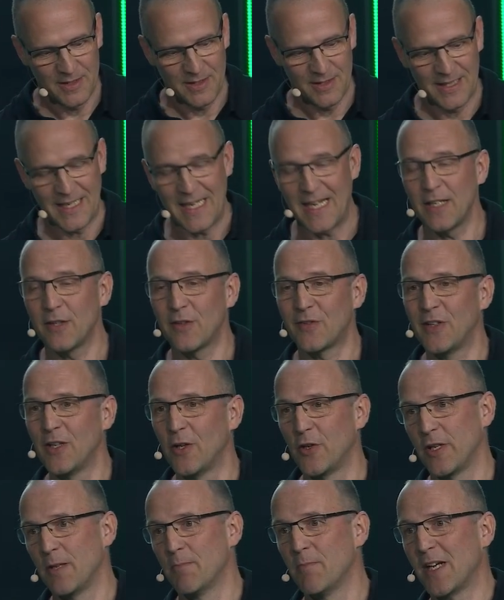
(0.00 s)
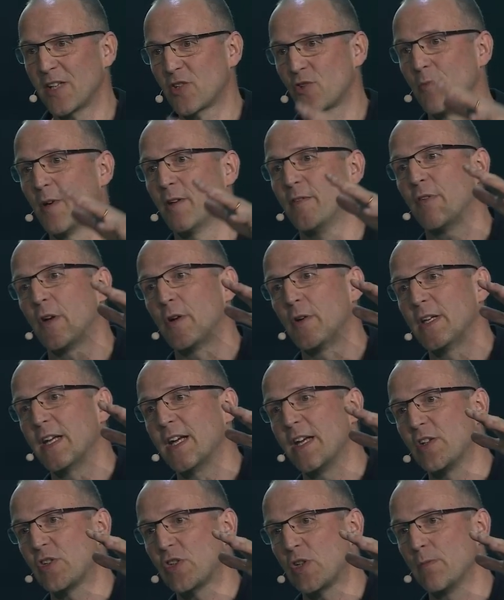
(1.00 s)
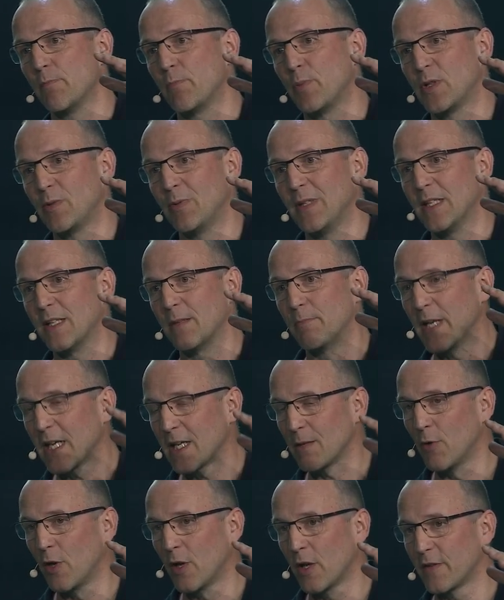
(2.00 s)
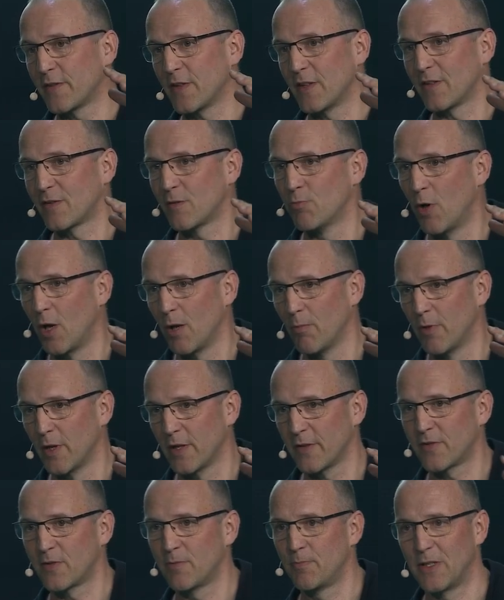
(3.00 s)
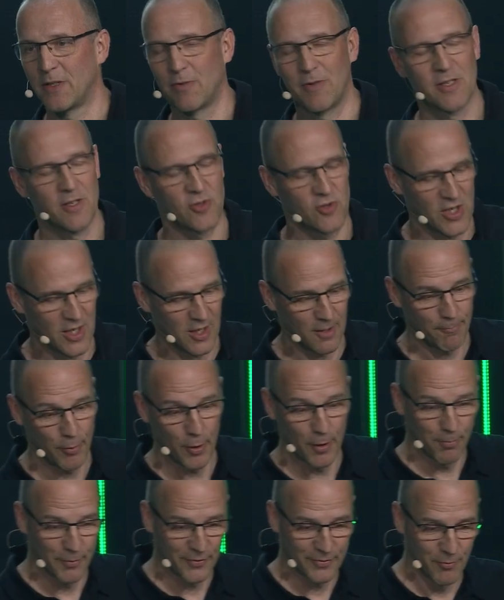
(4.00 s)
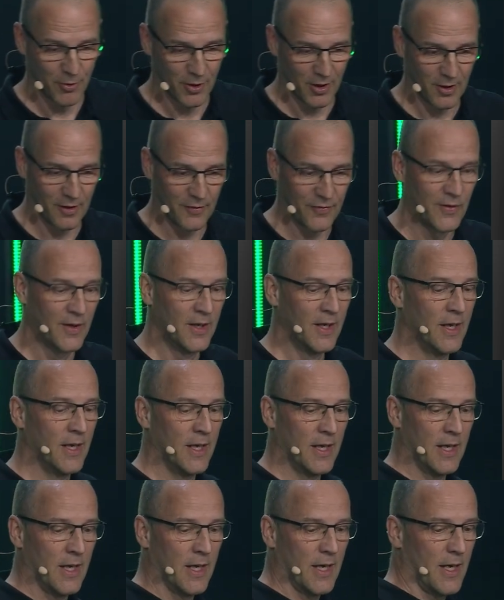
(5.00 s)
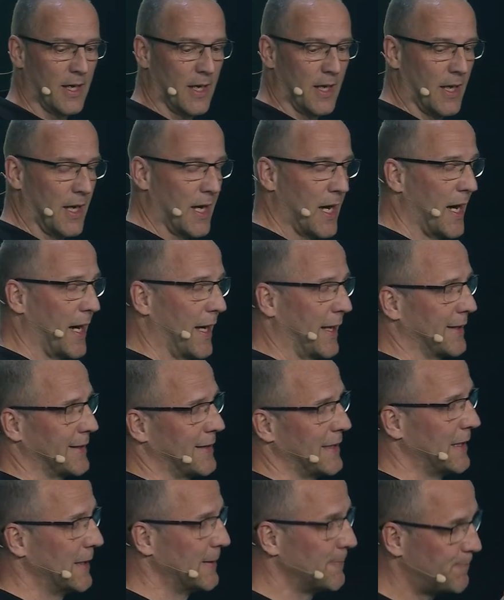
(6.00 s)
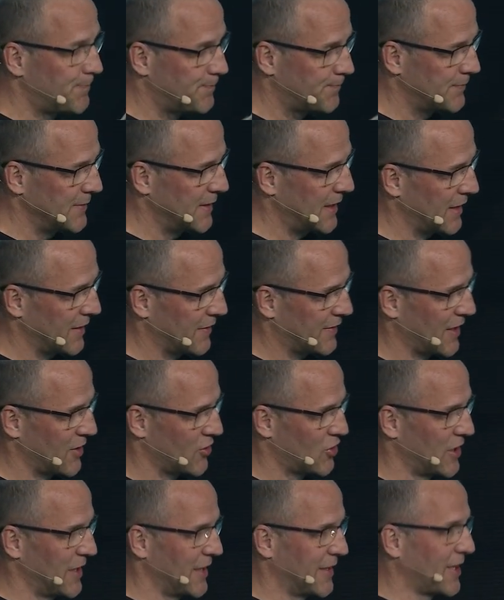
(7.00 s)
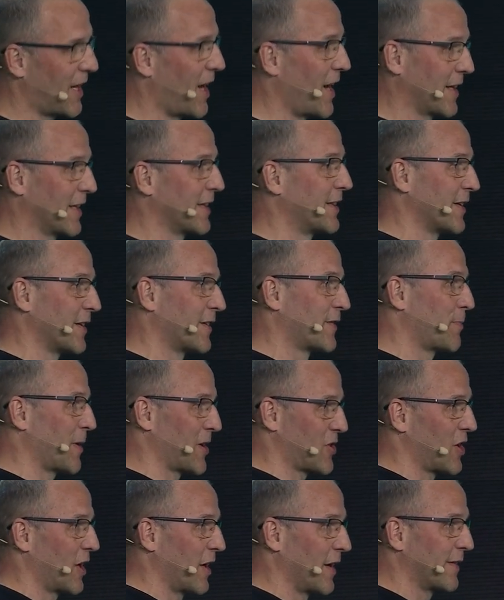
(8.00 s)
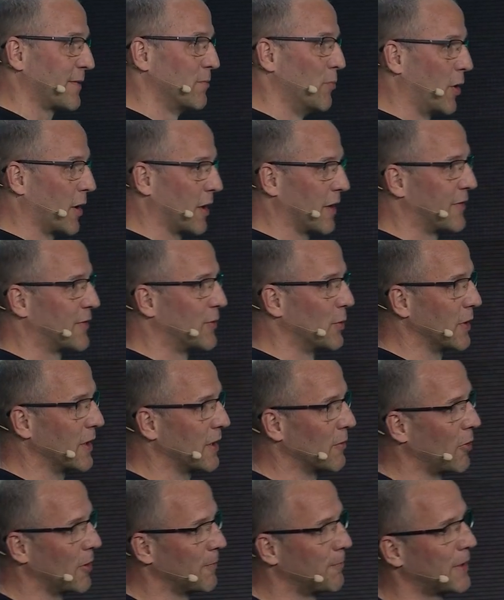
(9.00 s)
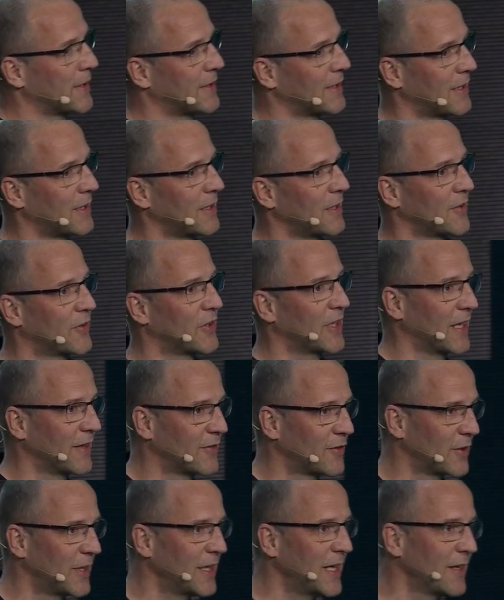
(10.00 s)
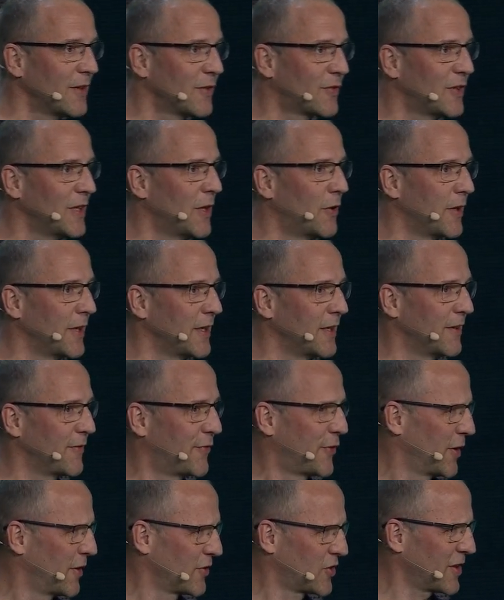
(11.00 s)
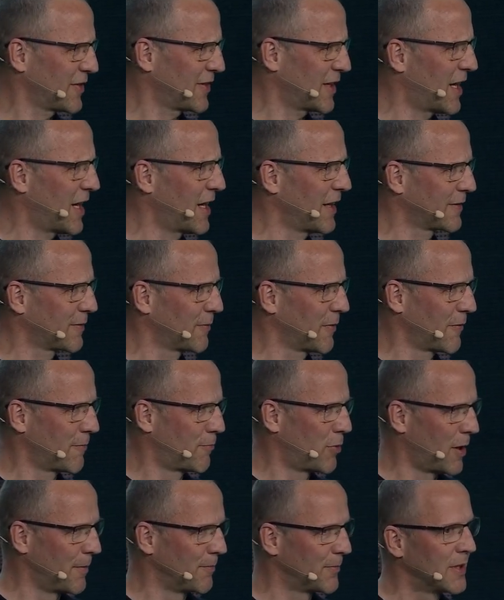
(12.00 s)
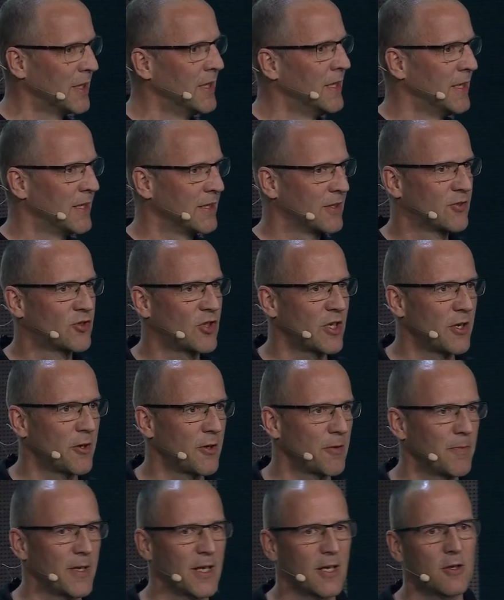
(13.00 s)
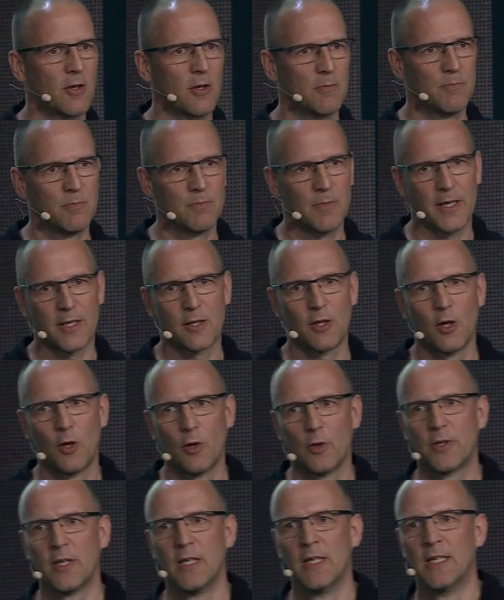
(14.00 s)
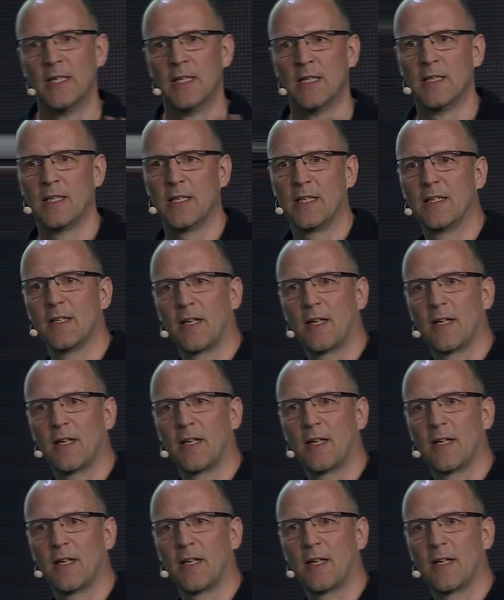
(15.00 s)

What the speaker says: there you see already much more variation between the big models and the small models, between the general purpose models and the essentially targeted, specialized models doing one particular thing. So there you see already, if you're just asked with a prompt, generate my code in